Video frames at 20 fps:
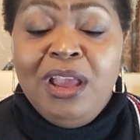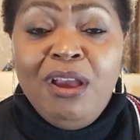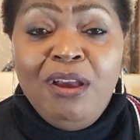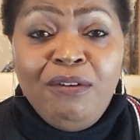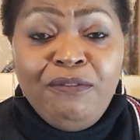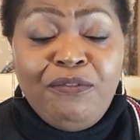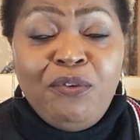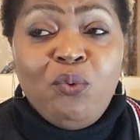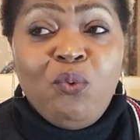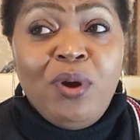
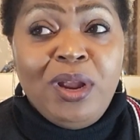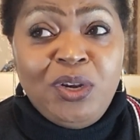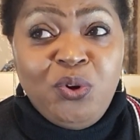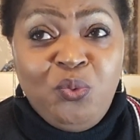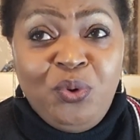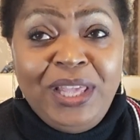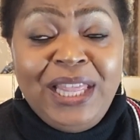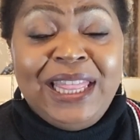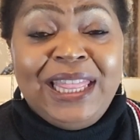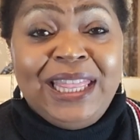for what
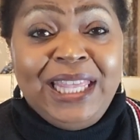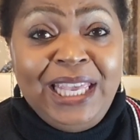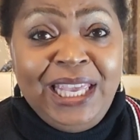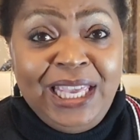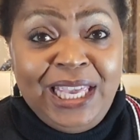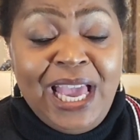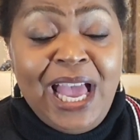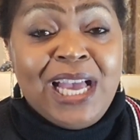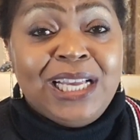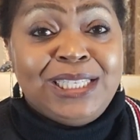we think
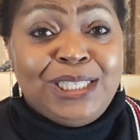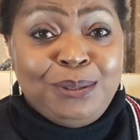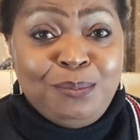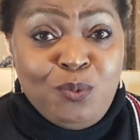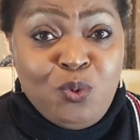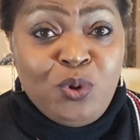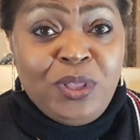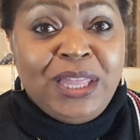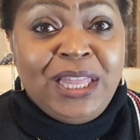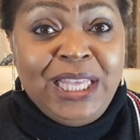are
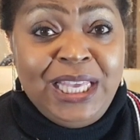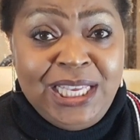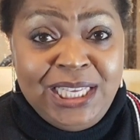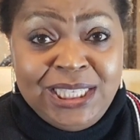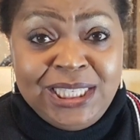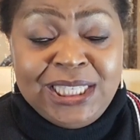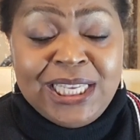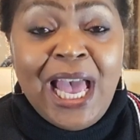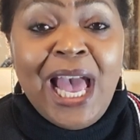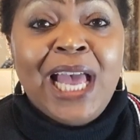small
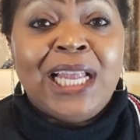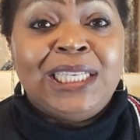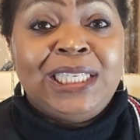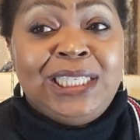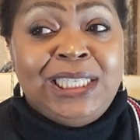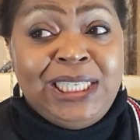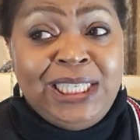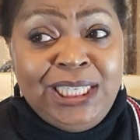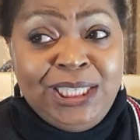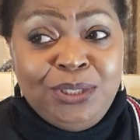things
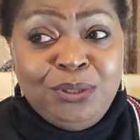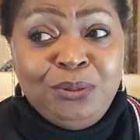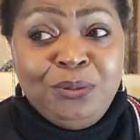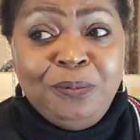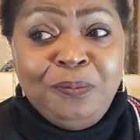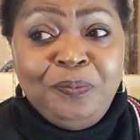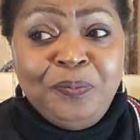until